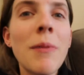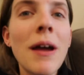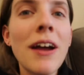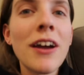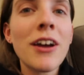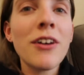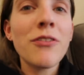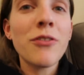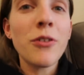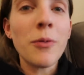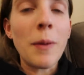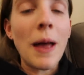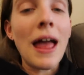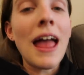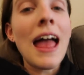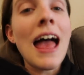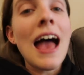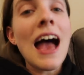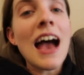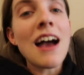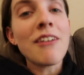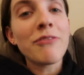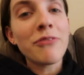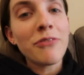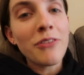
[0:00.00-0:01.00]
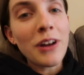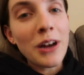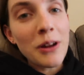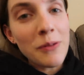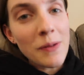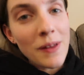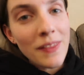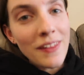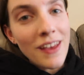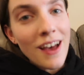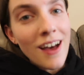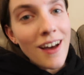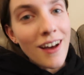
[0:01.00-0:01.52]
America for a bit. And for
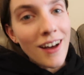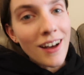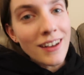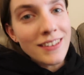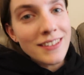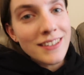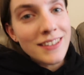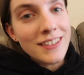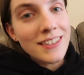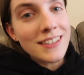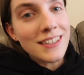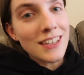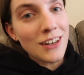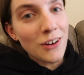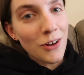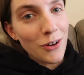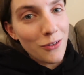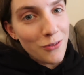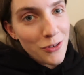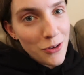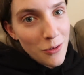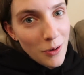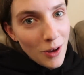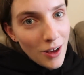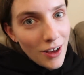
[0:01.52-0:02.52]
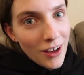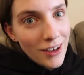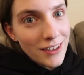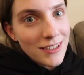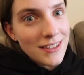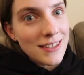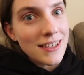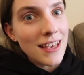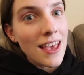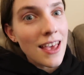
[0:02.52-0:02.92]
anyone that asked, because a lot of you asked.